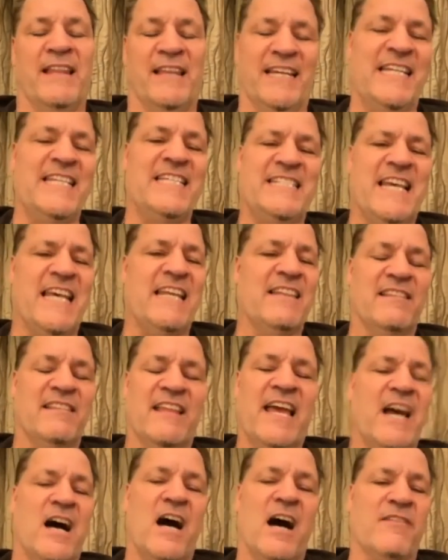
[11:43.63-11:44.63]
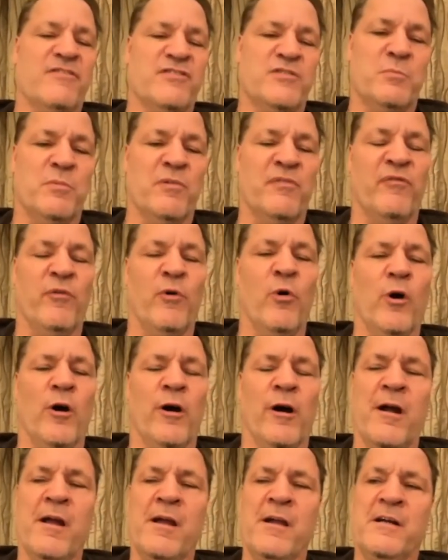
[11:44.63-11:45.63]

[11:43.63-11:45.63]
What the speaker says: Like he's had layoffs before,